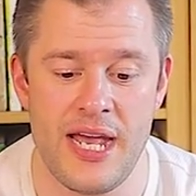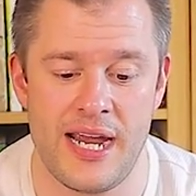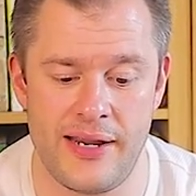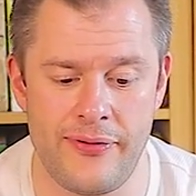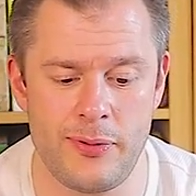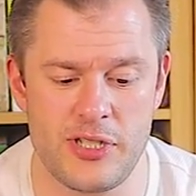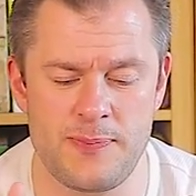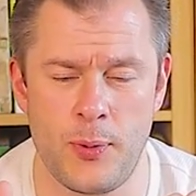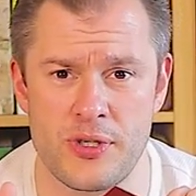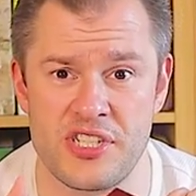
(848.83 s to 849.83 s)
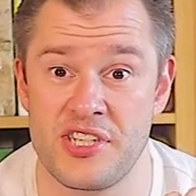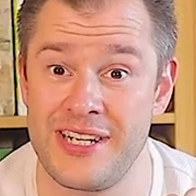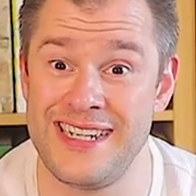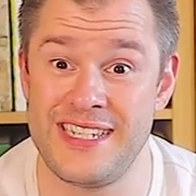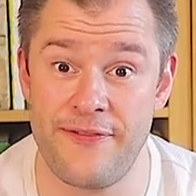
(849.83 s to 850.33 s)
And everybody's board is
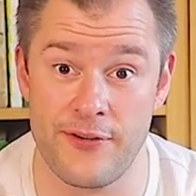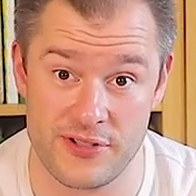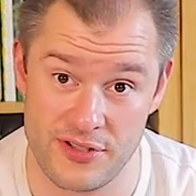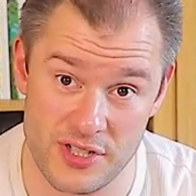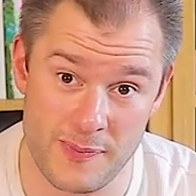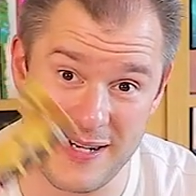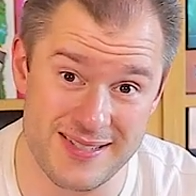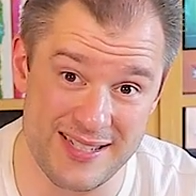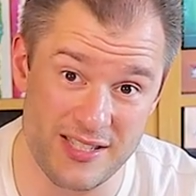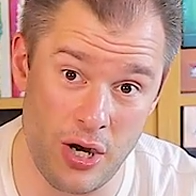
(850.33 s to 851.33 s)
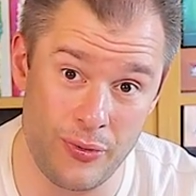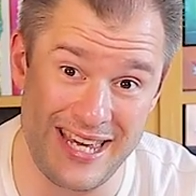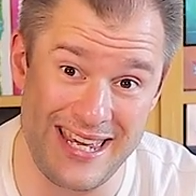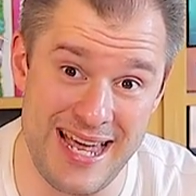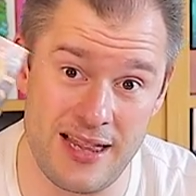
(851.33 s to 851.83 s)
slightly different, so just because I start with a
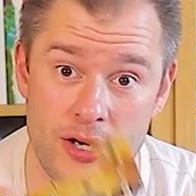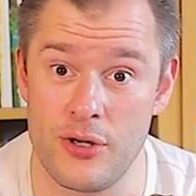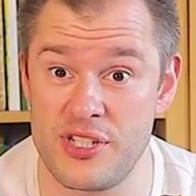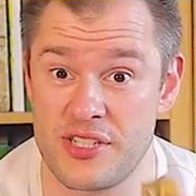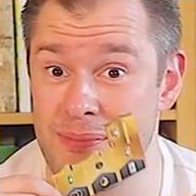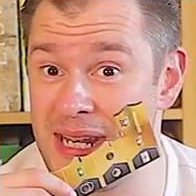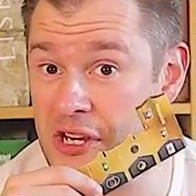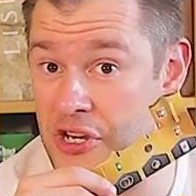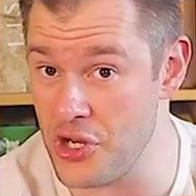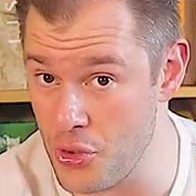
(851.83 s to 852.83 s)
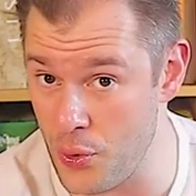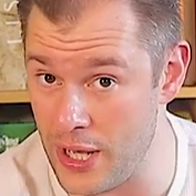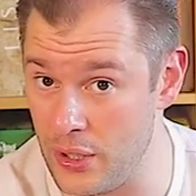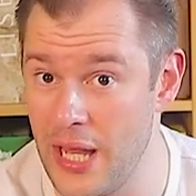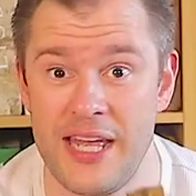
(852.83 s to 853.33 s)
yellow doesn't mean you
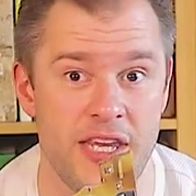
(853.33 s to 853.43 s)
will.